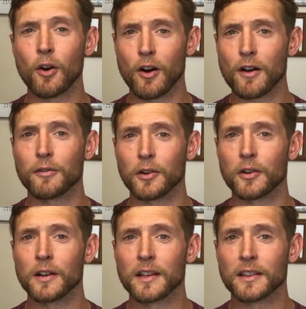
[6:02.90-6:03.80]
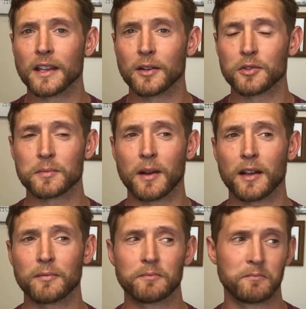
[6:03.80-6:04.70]
awful that it was
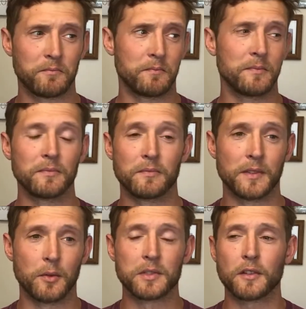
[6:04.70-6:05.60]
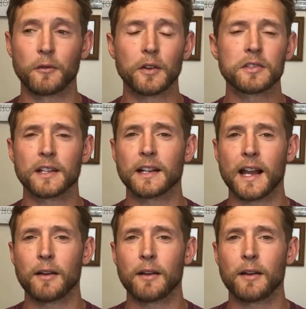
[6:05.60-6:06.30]
the first thing.